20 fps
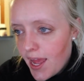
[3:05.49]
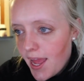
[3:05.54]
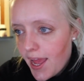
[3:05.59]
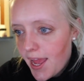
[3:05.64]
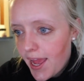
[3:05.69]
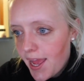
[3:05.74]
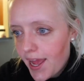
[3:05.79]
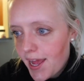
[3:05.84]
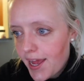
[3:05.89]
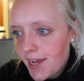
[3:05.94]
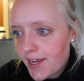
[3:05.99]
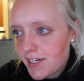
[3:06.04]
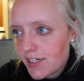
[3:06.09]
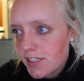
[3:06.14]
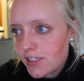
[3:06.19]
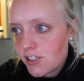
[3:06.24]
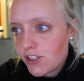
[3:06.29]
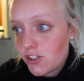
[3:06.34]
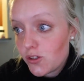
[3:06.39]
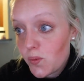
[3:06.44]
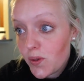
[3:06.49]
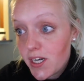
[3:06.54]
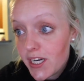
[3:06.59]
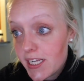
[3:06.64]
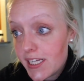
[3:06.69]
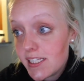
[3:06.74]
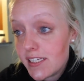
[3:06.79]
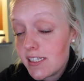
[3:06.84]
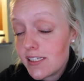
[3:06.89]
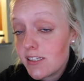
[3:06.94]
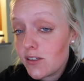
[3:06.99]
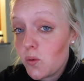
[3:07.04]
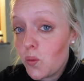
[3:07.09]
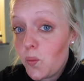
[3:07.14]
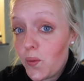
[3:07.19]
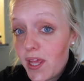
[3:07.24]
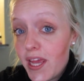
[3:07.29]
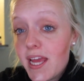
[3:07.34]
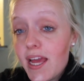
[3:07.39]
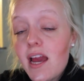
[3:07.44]
And so what it is, it's a
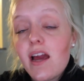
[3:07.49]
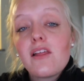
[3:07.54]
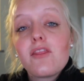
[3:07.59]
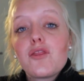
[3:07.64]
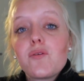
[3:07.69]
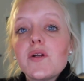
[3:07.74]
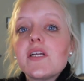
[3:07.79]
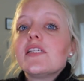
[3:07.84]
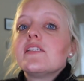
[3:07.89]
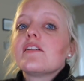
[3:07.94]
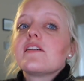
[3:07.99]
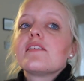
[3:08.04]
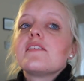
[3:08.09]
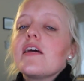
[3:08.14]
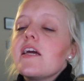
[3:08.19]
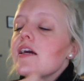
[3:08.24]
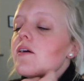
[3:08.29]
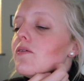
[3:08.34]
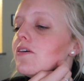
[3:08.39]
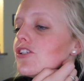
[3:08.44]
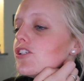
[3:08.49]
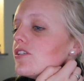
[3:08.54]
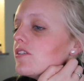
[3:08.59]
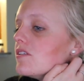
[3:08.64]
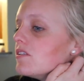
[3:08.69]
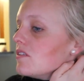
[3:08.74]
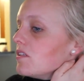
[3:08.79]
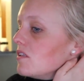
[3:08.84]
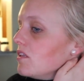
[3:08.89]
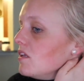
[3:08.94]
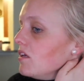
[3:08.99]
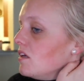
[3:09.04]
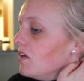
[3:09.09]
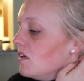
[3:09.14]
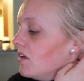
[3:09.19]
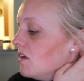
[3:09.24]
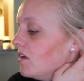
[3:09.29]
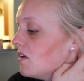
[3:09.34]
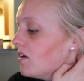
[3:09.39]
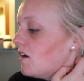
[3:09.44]
week at 368, which is
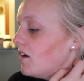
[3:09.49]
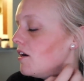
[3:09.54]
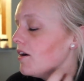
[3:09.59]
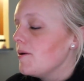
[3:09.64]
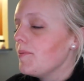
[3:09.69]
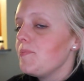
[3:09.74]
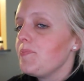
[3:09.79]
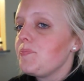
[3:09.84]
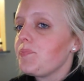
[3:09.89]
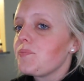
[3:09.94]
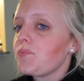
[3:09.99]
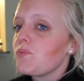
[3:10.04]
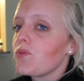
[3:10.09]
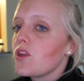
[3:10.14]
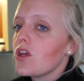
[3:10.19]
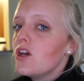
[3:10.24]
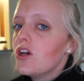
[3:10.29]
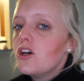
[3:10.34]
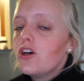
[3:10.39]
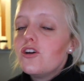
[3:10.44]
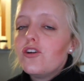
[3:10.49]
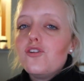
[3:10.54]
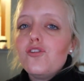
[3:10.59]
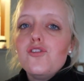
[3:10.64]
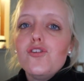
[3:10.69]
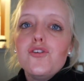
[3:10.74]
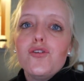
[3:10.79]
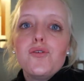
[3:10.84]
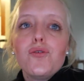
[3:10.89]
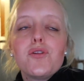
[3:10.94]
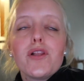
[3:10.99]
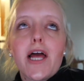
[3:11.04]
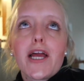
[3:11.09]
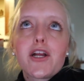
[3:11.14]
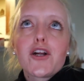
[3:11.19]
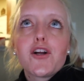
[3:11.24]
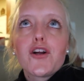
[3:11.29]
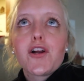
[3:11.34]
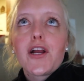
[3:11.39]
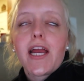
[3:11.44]
the um, new
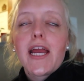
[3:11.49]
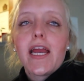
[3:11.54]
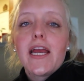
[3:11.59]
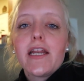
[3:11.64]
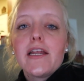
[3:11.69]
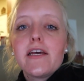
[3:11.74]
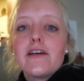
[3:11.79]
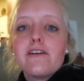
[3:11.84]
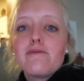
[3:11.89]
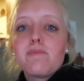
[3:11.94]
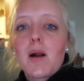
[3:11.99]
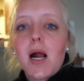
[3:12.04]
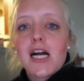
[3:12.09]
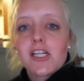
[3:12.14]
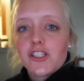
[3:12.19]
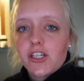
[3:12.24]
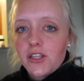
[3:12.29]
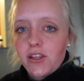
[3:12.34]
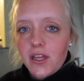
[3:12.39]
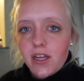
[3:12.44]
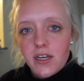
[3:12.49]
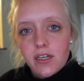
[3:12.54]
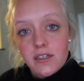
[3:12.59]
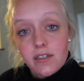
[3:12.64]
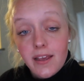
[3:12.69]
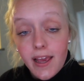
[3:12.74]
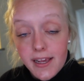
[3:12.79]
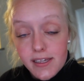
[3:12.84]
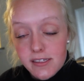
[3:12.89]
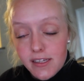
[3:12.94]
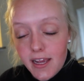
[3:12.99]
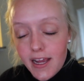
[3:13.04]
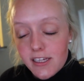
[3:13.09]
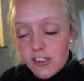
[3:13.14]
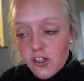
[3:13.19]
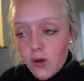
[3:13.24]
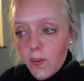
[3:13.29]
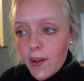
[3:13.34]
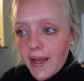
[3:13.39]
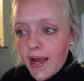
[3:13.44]
like creative project that Casey
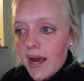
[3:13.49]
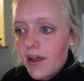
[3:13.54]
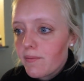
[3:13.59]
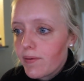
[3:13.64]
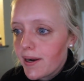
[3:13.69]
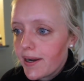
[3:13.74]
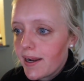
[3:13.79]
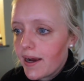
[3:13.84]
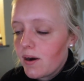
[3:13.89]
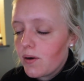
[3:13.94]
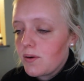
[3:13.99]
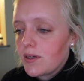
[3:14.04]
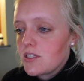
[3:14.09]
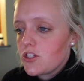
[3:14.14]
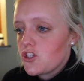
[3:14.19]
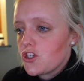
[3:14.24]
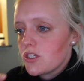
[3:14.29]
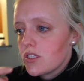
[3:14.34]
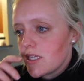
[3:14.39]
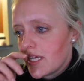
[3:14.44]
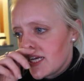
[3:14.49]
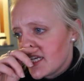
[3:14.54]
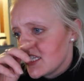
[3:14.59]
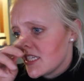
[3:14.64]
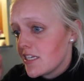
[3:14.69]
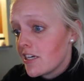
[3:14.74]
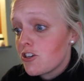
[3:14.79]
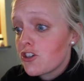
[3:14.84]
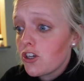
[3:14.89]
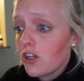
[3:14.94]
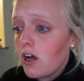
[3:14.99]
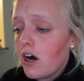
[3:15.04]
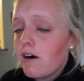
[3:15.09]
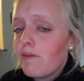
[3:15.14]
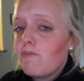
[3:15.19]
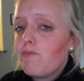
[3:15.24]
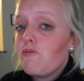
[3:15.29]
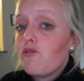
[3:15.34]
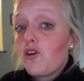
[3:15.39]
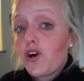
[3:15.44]
has going on right now. It's just like a central
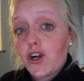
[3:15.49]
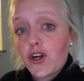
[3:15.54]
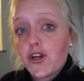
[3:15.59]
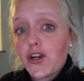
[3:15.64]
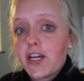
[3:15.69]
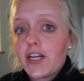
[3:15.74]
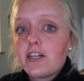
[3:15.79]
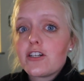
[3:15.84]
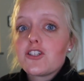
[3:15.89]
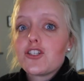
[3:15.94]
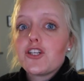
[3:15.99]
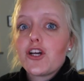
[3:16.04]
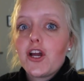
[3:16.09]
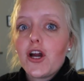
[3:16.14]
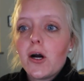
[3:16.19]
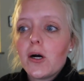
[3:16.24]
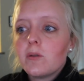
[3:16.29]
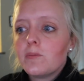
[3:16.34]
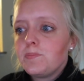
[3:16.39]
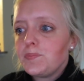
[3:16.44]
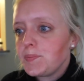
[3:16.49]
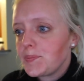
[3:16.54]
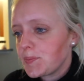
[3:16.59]
hub for creators to go.